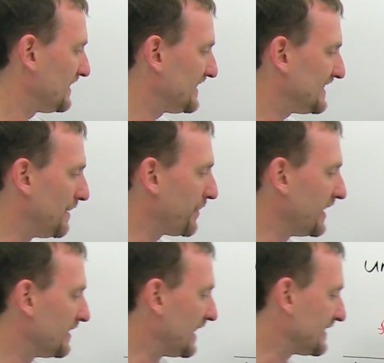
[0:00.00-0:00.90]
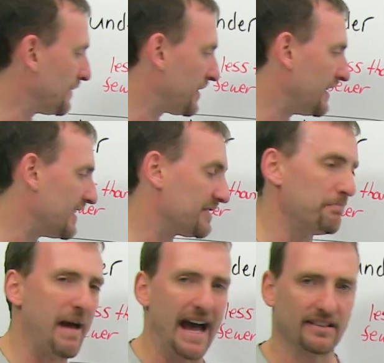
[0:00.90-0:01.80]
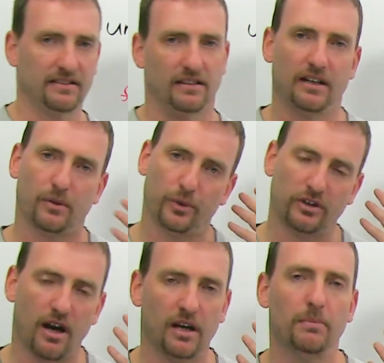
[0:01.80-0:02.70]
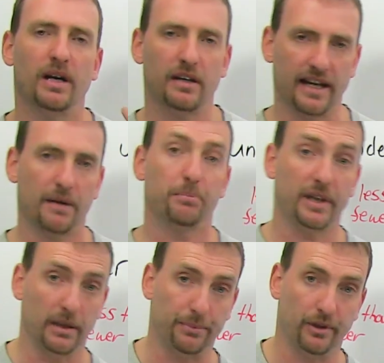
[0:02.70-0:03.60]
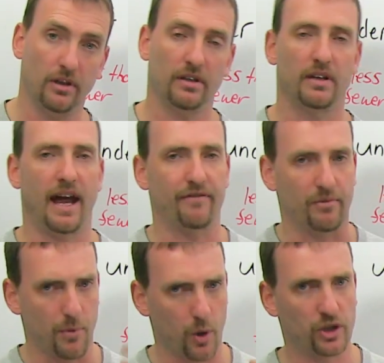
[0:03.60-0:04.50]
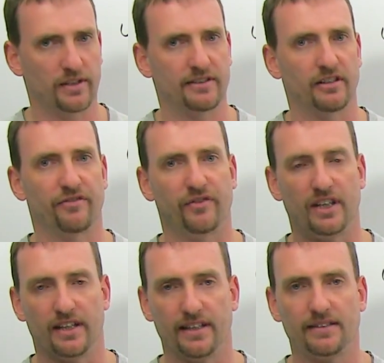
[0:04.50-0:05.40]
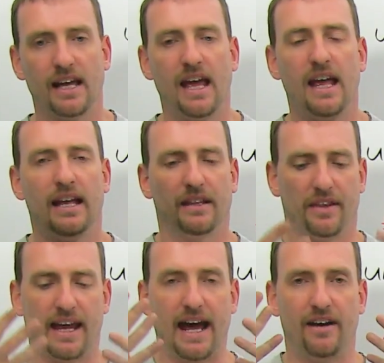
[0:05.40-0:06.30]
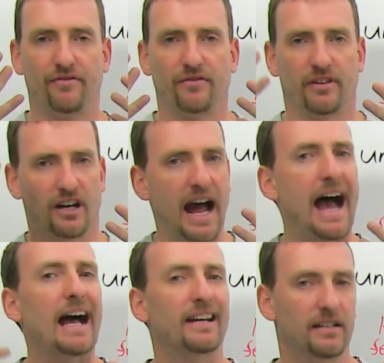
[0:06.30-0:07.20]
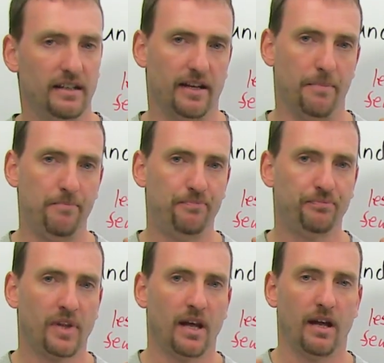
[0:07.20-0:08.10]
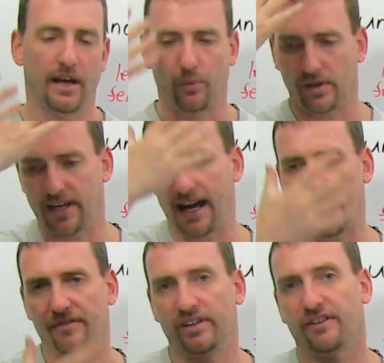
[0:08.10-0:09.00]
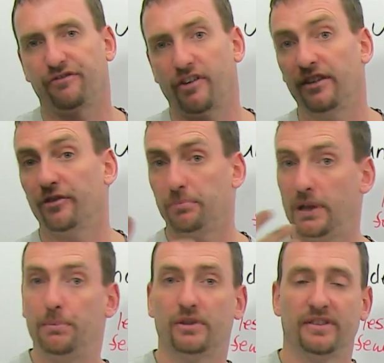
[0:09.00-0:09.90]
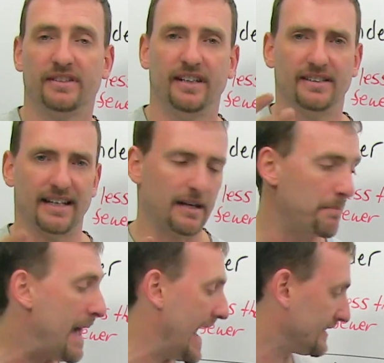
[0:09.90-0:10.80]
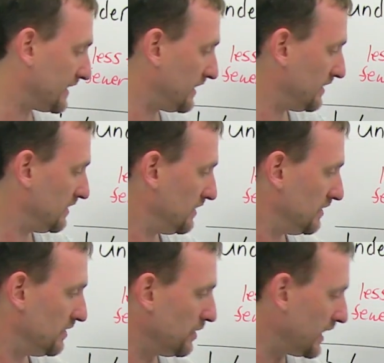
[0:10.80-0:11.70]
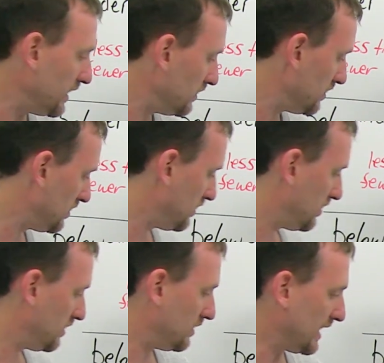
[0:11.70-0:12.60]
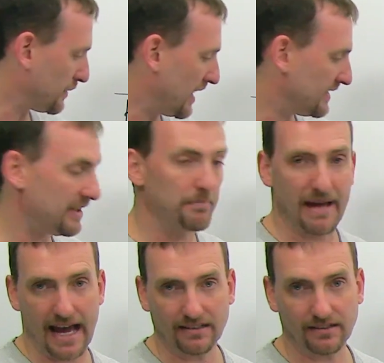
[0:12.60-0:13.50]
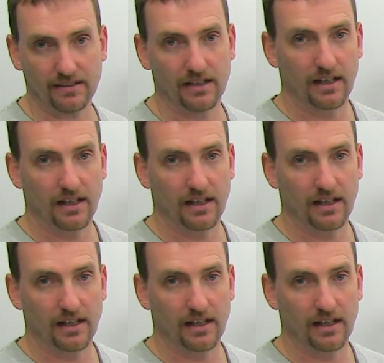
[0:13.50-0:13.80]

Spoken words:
Something that is masked. Like we're talking about, again, people. They have emotions, their feelings. They're hiding them. And what they have in the front for people to see is like a mask. Okay? That's why I said mask.